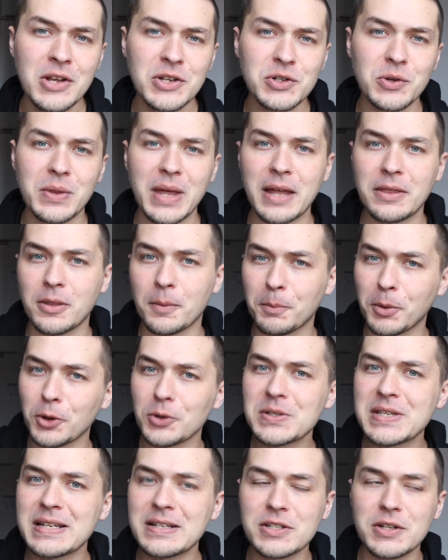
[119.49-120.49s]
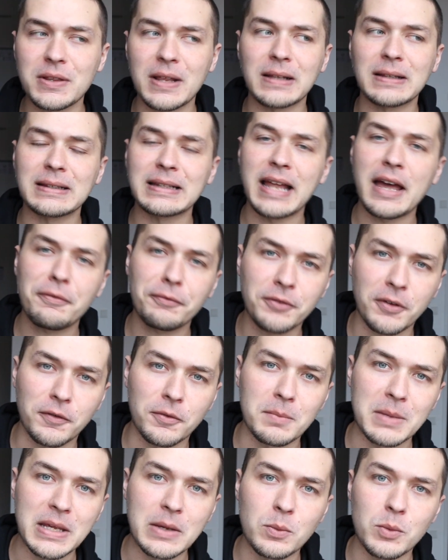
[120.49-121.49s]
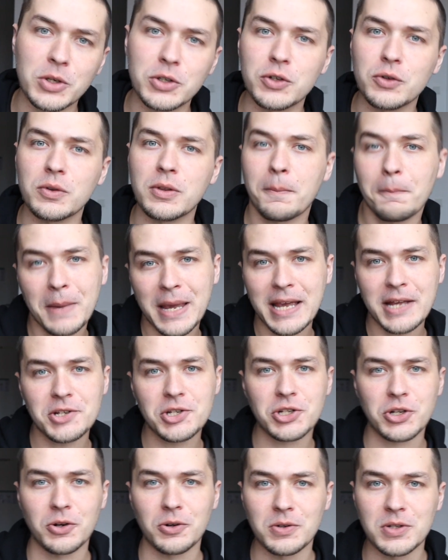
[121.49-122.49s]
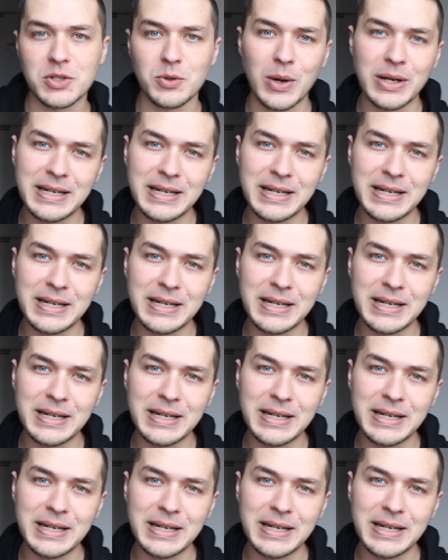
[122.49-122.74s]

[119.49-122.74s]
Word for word: so that the person to the left of me would do the page turn so